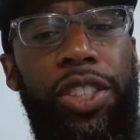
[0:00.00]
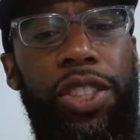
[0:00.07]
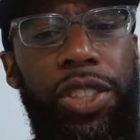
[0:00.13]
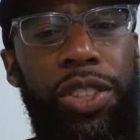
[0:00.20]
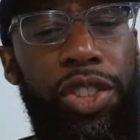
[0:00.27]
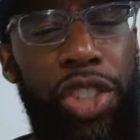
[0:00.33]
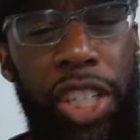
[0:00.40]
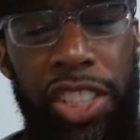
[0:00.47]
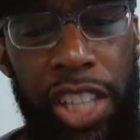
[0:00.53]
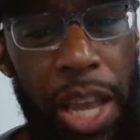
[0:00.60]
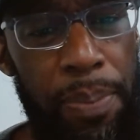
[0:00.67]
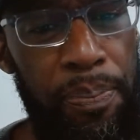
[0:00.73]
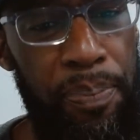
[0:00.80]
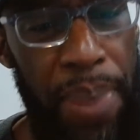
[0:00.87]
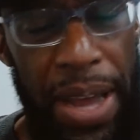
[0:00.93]
such
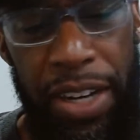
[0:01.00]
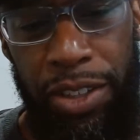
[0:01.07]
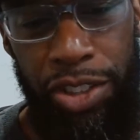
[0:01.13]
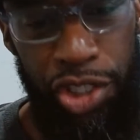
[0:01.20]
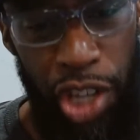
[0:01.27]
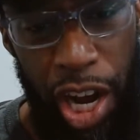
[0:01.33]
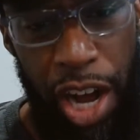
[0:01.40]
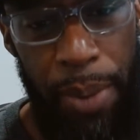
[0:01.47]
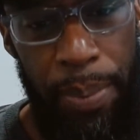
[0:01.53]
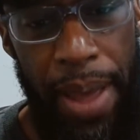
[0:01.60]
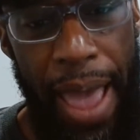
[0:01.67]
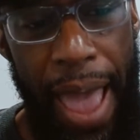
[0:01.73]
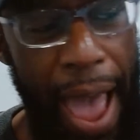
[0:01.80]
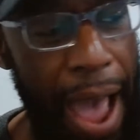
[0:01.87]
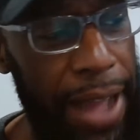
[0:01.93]
a better job
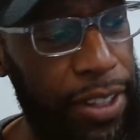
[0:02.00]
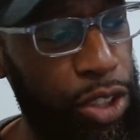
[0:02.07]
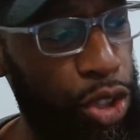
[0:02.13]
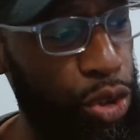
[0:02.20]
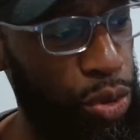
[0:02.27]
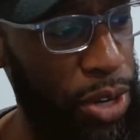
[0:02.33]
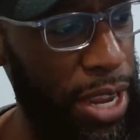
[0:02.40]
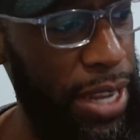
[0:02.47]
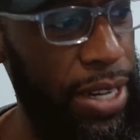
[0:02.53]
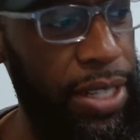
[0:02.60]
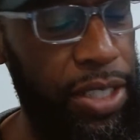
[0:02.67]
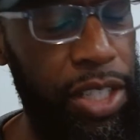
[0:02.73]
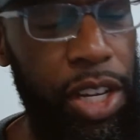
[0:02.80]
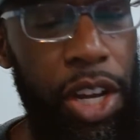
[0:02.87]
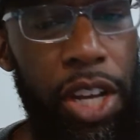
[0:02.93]
at
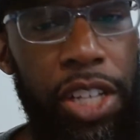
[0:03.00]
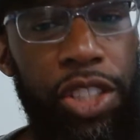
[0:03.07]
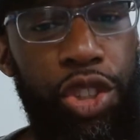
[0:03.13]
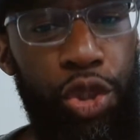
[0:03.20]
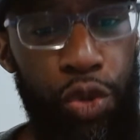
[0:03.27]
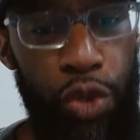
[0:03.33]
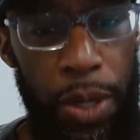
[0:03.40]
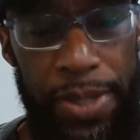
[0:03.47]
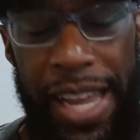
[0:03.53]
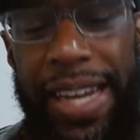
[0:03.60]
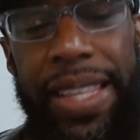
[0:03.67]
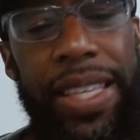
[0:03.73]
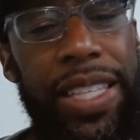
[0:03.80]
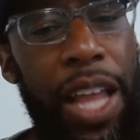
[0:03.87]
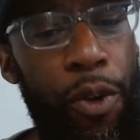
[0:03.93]
creating scripts.
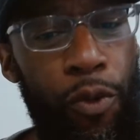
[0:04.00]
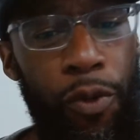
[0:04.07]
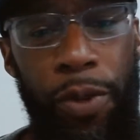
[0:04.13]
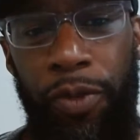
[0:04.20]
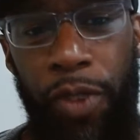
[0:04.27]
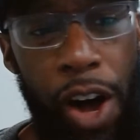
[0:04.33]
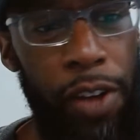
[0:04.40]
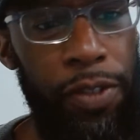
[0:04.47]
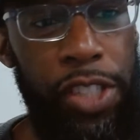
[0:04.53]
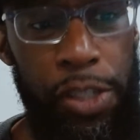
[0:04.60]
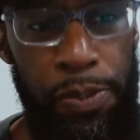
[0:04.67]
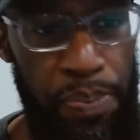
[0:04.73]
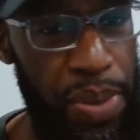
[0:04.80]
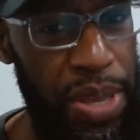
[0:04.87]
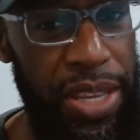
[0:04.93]
Anything that involves
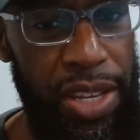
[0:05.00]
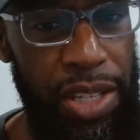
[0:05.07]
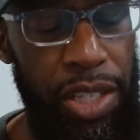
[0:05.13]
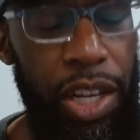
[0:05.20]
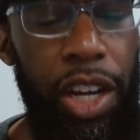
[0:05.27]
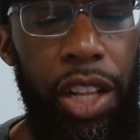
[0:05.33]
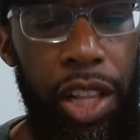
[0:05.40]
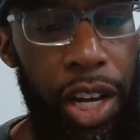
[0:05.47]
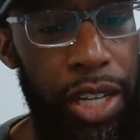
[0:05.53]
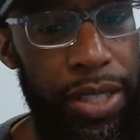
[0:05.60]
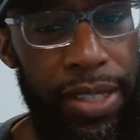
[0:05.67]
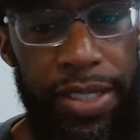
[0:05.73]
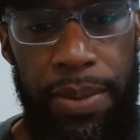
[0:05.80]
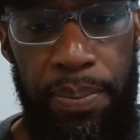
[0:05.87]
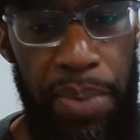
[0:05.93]
speaking, Claude
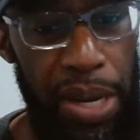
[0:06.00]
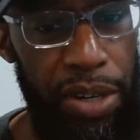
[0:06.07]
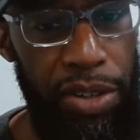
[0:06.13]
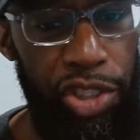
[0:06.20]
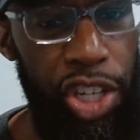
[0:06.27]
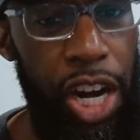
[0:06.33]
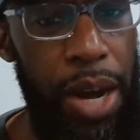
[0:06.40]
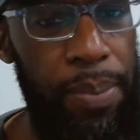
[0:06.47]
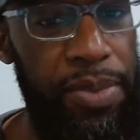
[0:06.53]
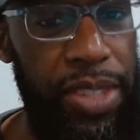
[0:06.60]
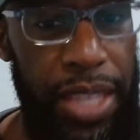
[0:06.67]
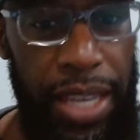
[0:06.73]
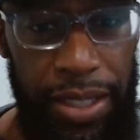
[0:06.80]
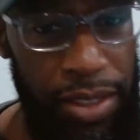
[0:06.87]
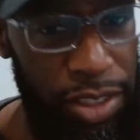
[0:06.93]
does a better job
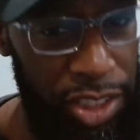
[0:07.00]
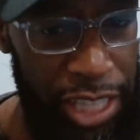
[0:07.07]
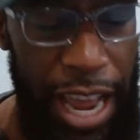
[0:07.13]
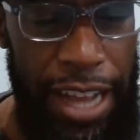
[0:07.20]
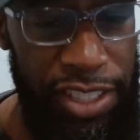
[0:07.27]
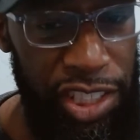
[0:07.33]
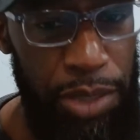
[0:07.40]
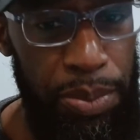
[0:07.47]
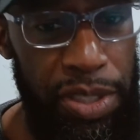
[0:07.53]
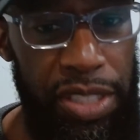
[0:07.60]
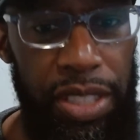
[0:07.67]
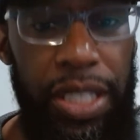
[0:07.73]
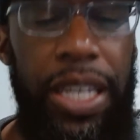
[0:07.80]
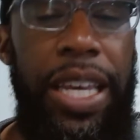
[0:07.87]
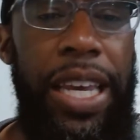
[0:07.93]
than
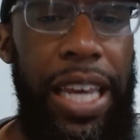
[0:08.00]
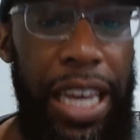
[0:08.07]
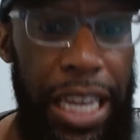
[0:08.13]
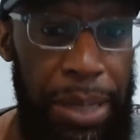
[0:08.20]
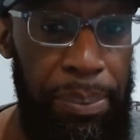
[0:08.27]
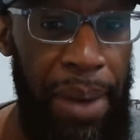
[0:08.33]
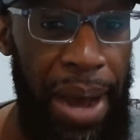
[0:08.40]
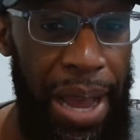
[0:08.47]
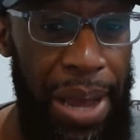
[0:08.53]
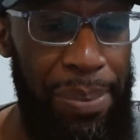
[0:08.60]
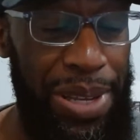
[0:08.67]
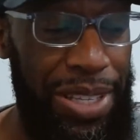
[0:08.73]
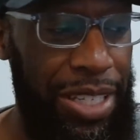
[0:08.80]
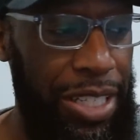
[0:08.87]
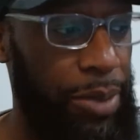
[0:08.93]
ChatGPT, in my
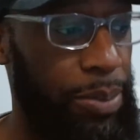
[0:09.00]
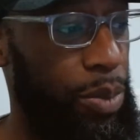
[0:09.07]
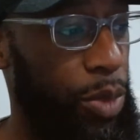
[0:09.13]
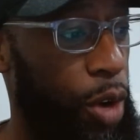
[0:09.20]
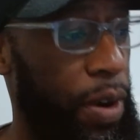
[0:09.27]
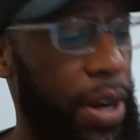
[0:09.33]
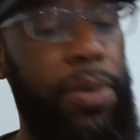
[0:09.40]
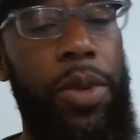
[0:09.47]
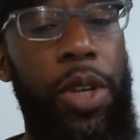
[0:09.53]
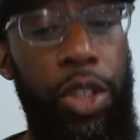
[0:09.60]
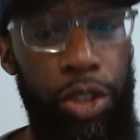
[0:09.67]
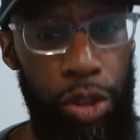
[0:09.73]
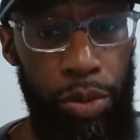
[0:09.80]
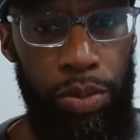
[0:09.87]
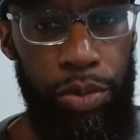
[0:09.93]
opinion. All right,
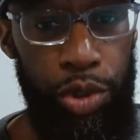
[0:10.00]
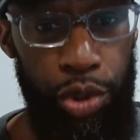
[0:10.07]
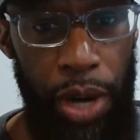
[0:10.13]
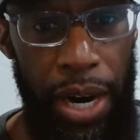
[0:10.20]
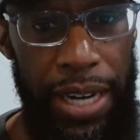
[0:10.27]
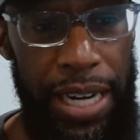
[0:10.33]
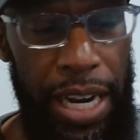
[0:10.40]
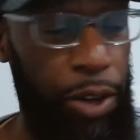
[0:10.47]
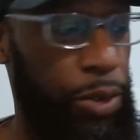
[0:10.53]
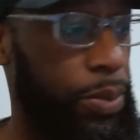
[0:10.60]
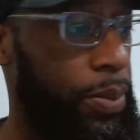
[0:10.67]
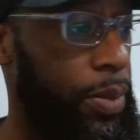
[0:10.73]
so try it out.